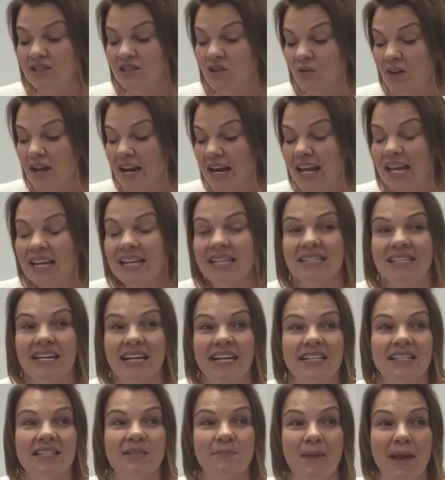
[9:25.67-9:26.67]
So
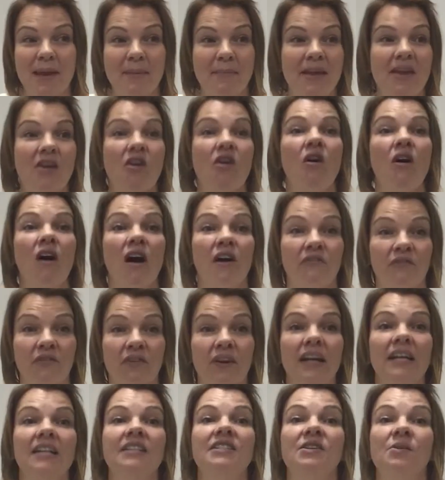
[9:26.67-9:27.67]
it's maybe
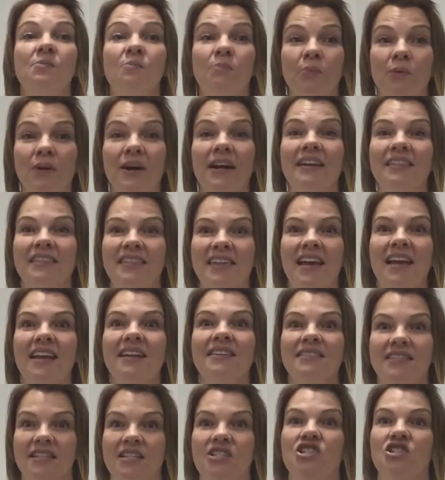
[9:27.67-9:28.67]
offering to bring
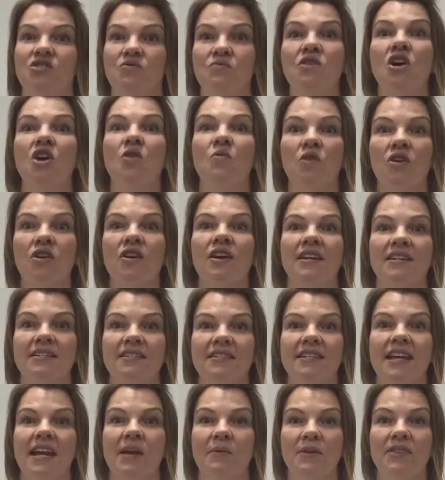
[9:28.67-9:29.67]
things that you know are going to
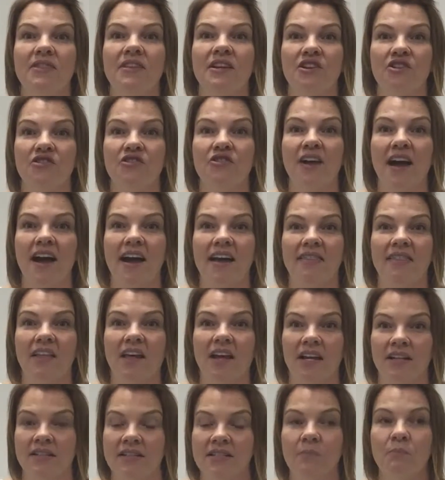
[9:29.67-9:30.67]
stay within your guidelines.